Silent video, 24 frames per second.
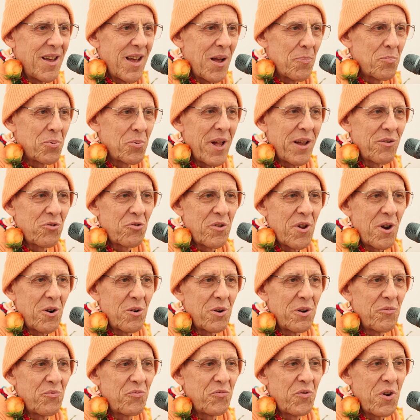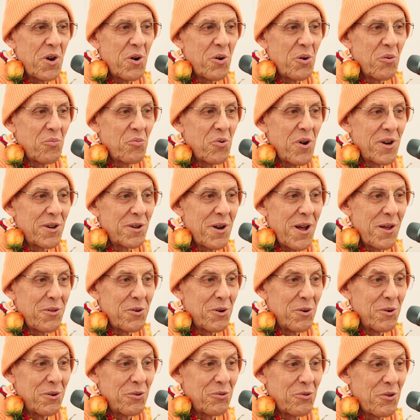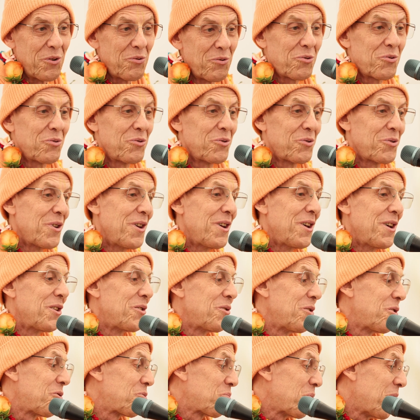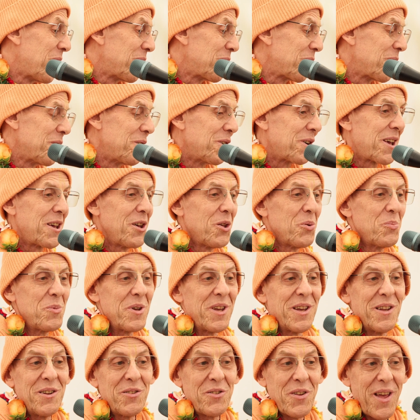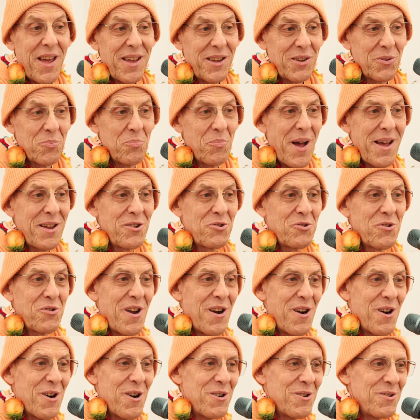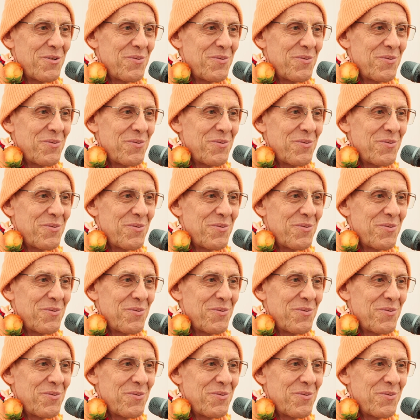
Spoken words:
Plus, they're in fear of one another. Is this one going to kill me and take my share?